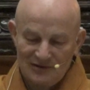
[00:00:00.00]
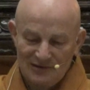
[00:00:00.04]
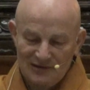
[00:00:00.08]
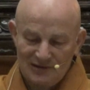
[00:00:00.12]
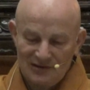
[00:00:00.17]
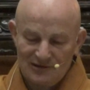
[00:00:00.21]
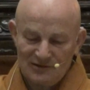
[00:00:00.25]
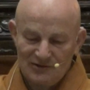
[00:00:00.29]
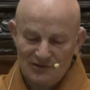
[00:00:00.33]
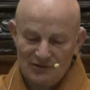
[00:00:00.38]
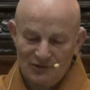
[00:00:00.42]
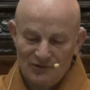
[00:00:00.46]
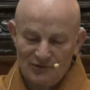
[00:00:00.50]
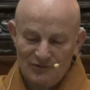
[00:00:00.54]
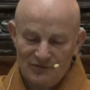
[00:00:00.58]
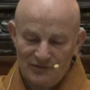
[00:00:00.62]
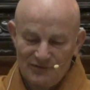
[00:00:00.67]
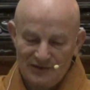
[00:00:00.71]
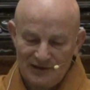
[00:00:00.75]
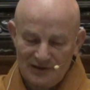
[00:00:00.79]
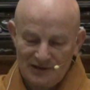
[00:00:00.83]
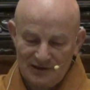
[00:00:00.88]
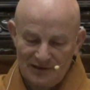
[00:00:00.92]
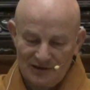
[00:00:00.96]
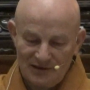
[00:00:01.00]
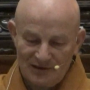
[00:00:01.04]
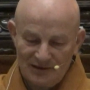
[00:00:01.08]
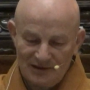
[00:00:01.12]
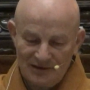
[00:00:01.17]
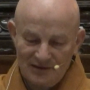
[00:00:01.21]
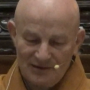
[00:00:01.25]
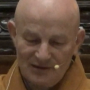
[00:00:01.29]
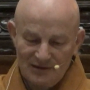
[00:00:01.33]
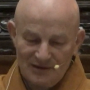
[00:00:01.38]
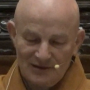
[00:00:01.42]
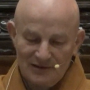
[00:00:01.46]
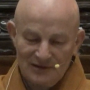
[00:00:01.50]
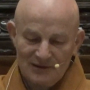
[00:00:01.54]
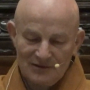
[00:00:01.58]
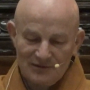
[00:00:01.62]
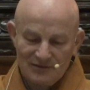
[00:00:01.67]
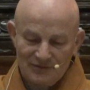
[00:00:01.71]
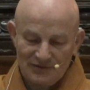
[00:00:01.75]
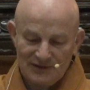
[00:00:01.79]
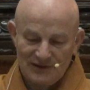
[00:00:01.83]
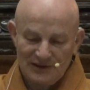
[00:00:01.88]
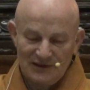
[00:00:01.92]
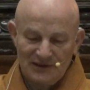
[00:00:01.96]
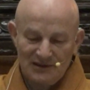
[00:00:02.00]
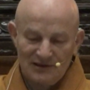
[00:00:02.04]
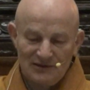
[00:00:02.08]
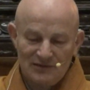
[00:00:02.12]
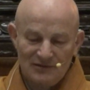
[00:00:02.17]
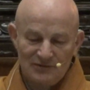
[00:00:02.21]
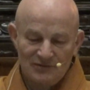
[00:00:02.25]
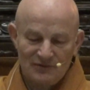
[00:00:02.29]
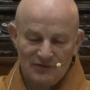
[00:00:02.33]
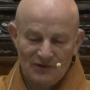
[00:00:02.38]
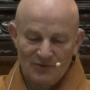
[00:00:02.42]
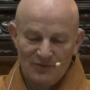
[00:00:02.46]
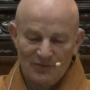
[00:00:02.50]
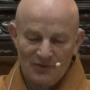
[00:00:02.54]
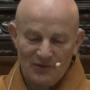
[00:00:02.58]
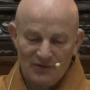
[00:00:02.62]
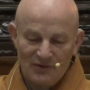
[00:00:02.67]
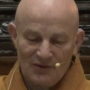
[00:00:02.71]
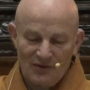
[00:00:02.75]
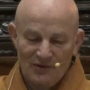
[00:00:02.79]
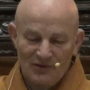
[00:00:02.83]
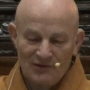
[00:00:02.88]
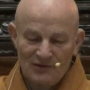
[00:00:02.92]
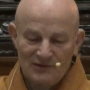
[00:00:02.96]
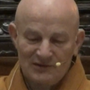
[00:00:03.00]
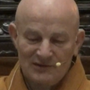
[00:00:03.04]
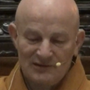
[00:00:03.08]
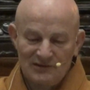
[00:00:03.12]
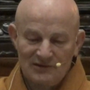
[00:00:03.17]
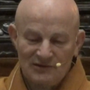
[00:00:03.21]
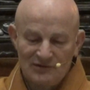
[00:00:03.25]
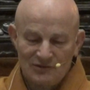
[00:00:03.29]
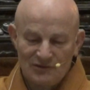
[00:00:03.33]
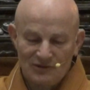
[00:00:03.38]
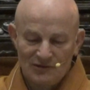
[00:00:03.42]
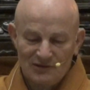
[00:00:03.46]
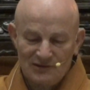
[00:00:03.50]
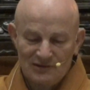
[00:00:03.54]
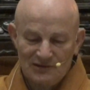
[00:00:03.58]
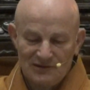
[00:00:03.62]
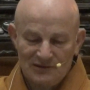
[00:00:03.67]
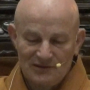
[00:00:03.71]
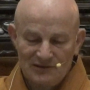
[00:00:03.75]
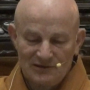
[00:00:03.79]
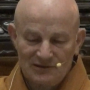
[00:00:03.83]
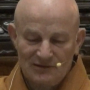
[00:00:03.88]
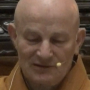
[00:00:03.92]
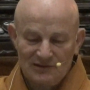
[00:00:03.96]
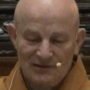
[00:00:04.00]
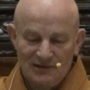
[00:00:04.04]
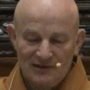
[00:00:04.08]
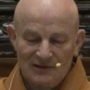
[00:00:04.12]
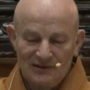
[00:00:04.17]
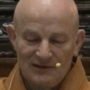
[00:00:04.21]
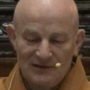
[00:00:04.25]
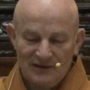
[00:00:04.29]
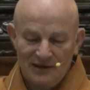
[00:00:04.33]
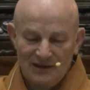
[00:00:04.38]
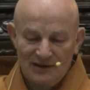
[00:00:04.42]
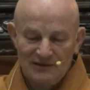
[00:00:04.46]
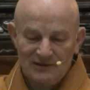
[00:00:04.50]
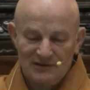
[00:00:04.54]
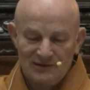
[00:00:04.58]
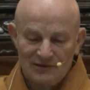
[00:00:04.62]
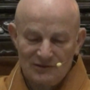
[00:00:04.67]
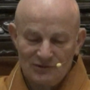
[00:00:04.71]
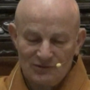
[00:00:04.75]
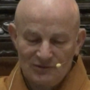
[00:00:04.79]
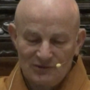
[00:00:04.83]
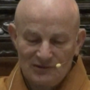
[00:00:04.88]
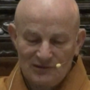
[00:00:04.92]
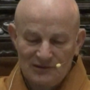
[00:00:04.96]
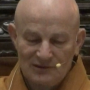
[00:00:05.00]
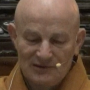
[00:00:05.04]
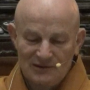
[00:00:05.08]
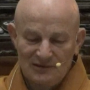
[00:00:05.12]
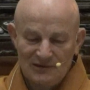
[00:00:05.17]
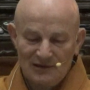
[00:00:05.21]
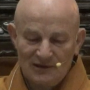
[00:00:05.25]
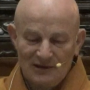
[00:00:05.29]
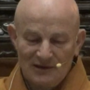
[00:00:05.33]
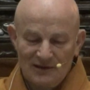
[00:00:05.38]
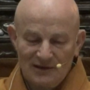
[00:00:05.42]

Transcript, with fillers: there is no fear. Freed from all distortion and delusion,